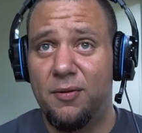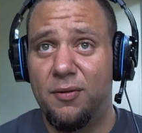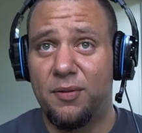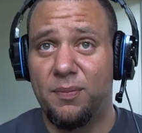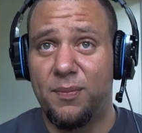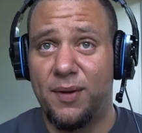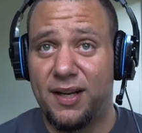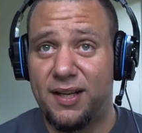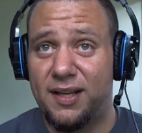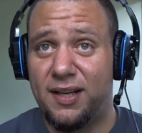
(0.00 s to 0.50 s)

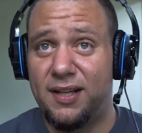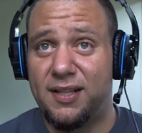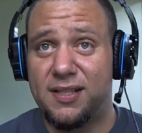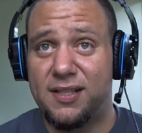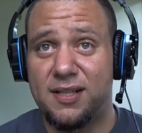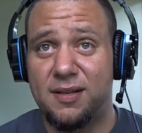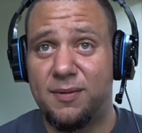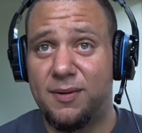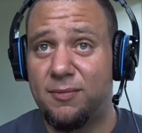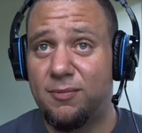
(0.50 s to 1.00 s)
with my kid
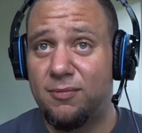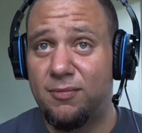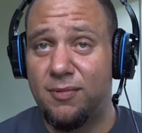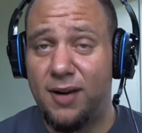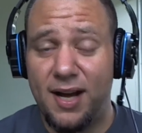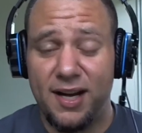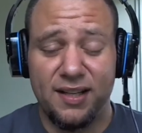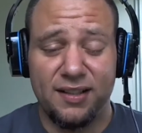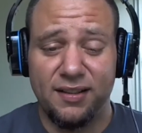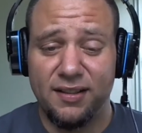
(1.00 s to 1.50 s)
is going to be
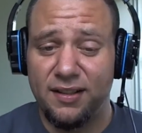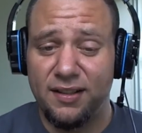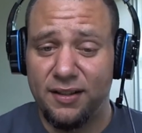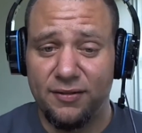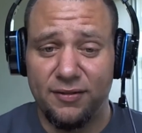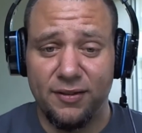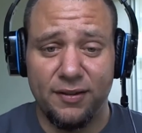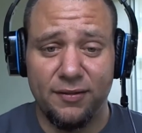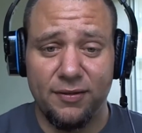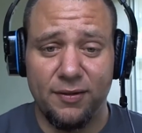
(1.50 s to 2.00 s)
radically
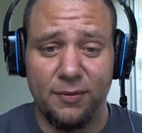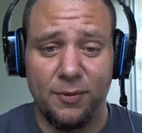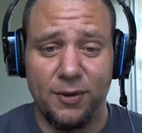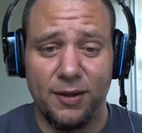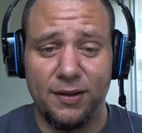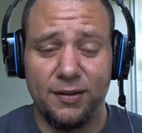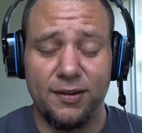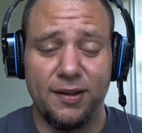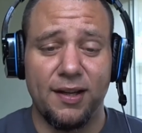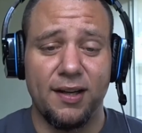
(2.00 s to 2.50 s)
different from
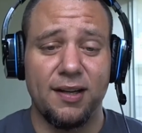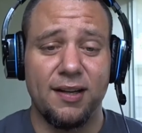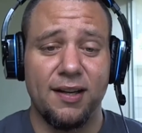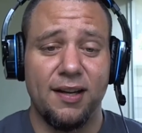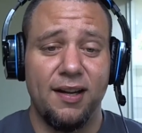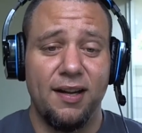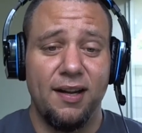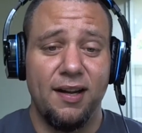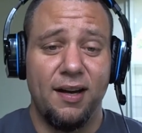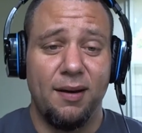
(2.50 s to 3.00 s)
what you think.
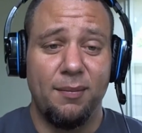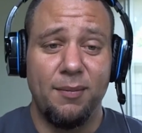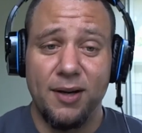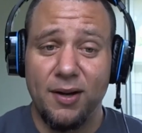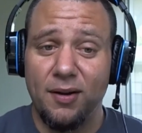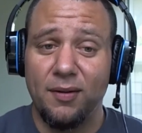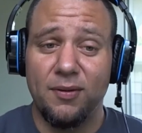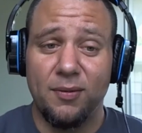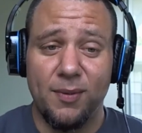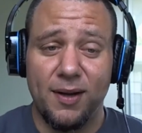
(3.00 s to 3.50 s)
I'm going
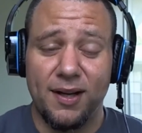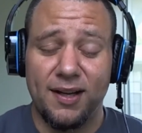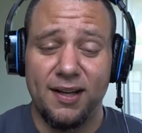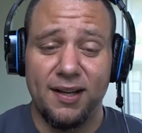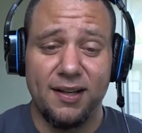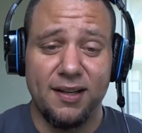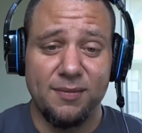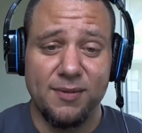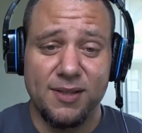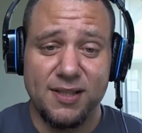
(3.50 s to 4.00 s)
to go up to my
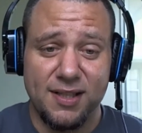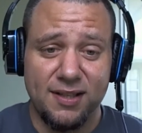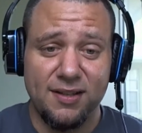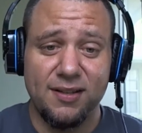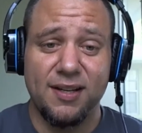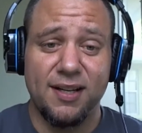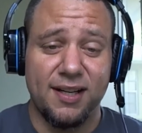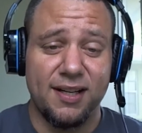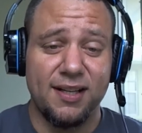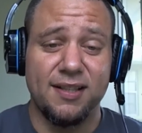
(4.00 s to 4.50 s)
kid and I'm going to say,
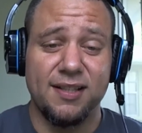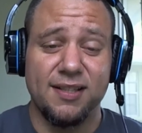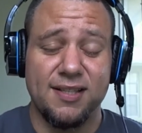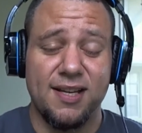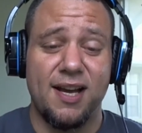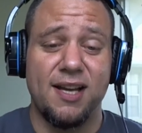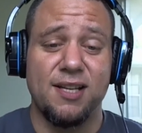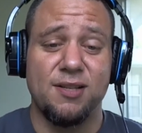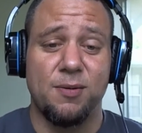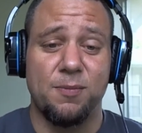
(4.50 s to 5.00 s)
"You're going to get this
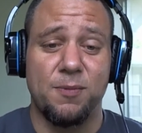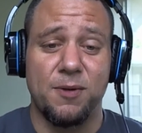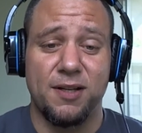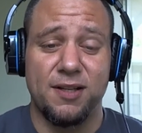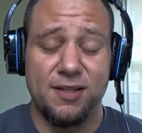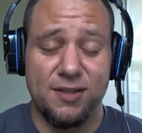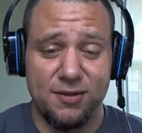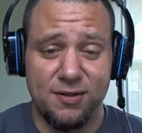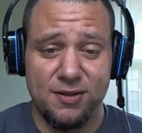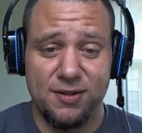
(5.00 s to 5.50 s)
ass whooping
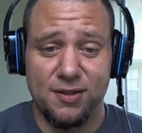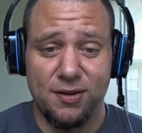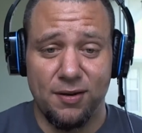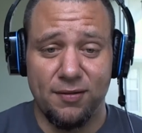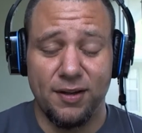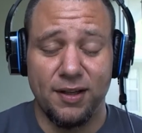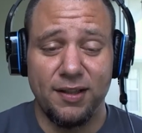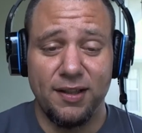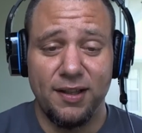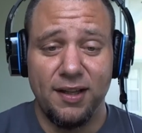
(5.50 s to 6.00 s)
because you
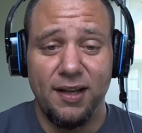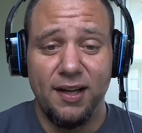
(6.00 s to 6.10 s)
deserve it."